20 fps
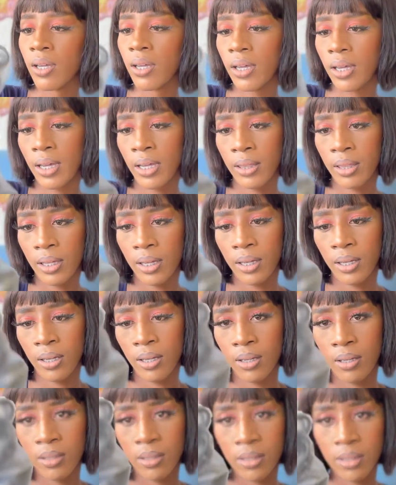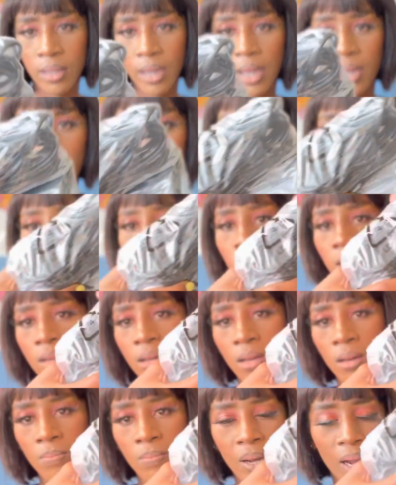and there's like
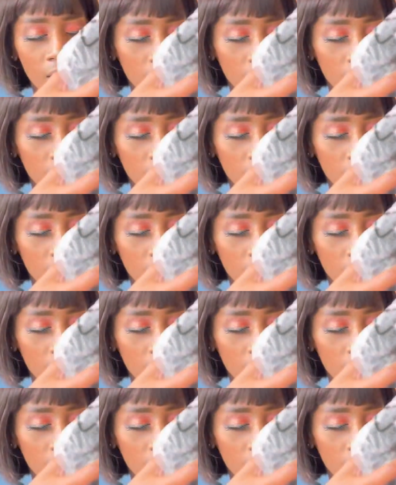a plug